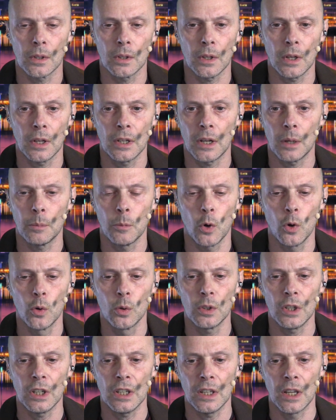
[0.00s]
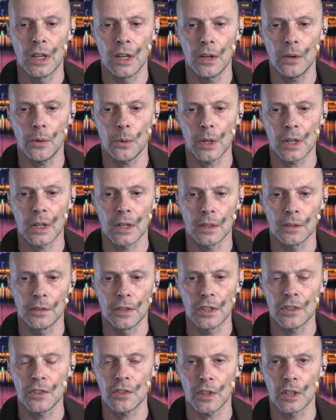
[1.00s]
and I'm only hearing
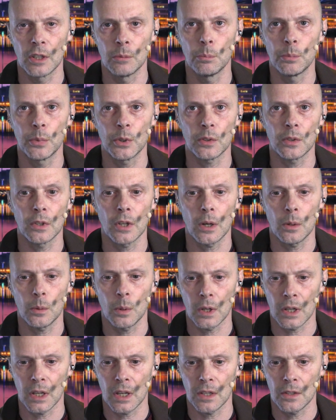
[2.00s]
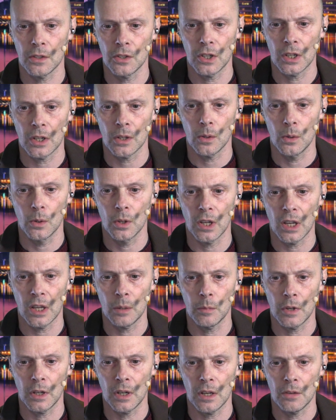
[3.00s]
this input now. I can check, okay,
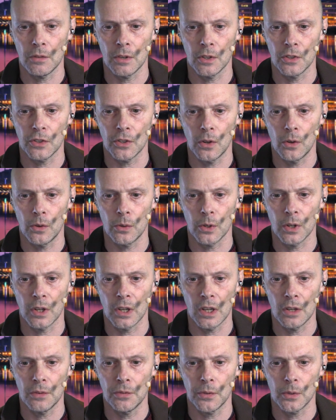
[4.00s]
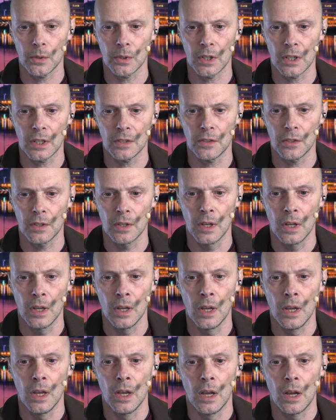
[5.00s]
my levels are okay for that.
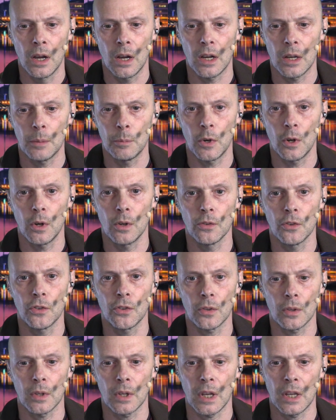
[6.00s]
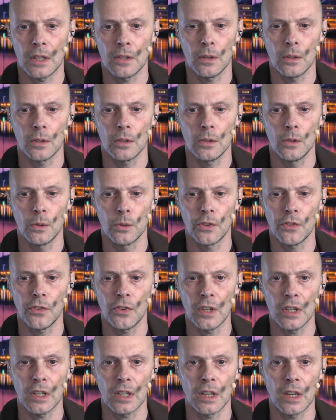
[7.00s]
I'm on, and you're
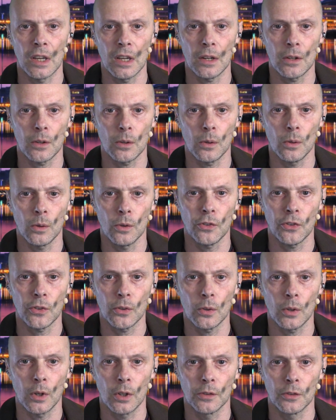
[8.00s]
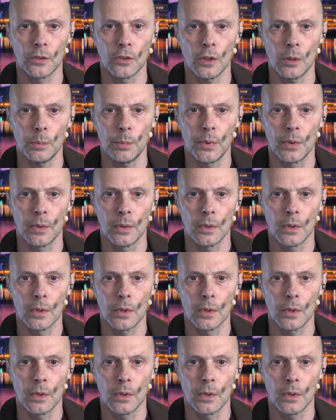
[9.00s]
seeing here also on top,